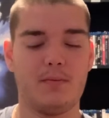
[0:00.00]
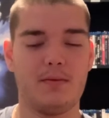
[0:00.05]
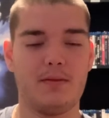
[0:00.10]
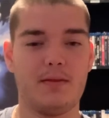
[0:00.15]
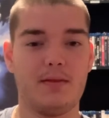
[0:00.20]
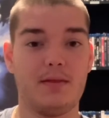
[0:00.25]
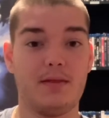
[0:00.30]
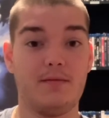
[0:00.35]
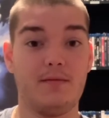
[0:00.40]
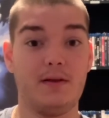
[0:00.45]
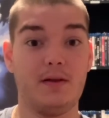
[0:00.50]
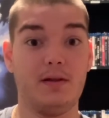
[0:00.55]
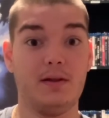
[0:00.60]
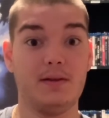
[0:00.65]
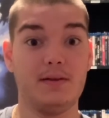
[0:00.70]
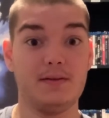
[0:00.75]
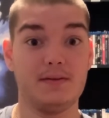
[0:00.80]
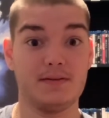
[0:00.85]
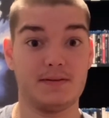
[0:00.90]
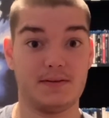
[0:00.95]
the
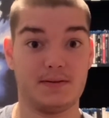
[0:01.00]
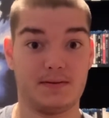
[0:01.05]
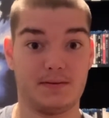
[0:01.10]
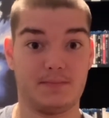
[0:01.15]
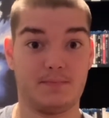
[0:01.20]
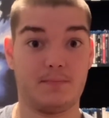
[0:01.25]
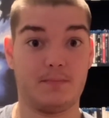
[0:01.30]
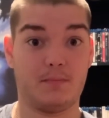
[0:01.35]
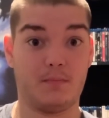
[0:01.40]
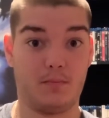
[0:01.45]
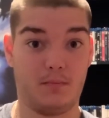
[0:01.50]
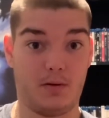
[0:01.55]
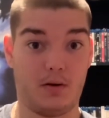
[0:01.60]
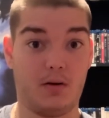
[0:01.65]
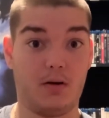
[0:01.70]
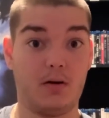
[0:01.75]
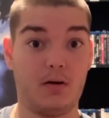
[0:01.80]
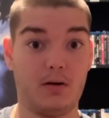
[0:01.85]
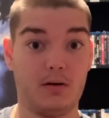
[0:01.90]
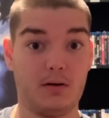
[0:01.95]
villains
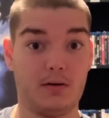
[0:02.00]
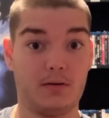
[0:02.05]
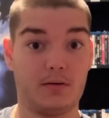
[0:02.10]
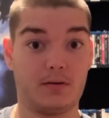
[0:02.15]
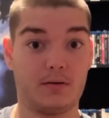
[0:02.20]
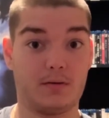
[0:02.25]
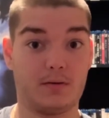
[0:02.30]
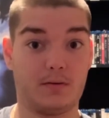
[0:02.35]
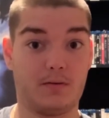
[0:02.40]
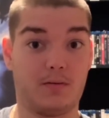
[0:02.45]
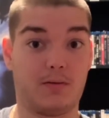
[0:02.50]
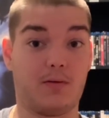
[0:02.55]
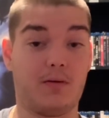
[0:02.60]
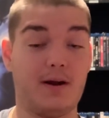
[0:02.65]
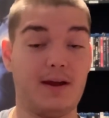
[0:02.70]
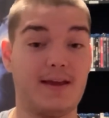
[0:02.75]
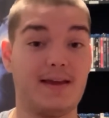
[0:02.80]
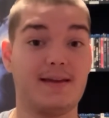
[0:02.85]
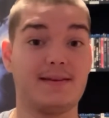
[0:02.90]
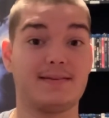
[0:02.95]
are
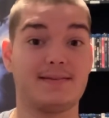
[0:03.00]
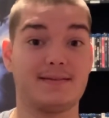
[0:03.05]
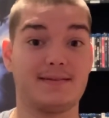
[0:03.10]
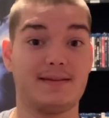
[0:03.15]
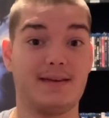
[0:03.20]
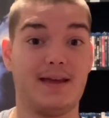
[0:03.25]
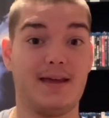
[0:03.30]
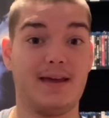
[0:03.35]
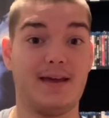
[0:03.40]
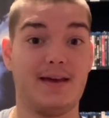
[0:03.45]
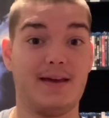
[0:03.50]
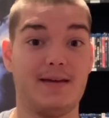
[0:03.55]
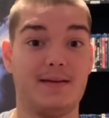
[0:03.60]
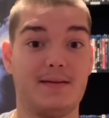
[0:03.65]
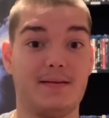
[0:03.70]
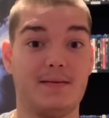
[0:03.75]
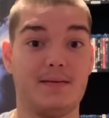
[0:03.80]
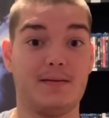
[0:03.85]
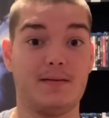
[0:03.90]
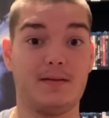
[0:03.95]
great,
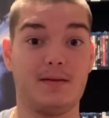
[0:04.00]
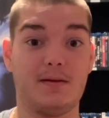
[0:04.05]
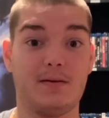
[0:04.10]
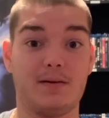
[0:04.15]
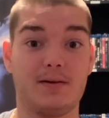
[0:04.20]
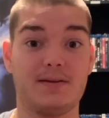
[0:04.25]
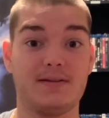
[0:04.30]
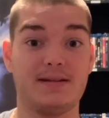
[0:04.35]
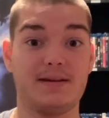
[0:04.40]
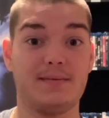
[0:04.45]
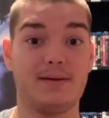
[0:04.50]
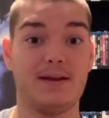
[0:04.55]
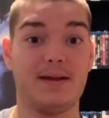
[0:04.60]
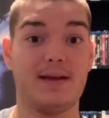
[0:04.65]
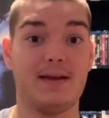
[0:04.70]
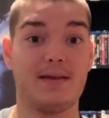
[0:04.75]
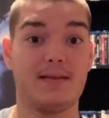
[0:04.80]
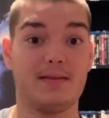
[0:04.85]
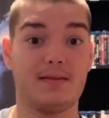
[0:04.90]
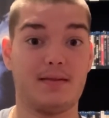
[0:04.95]
and they're
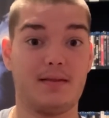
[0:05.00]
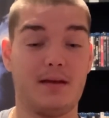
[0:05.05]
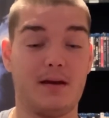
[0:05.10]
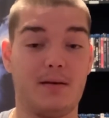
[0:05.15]
intimidating.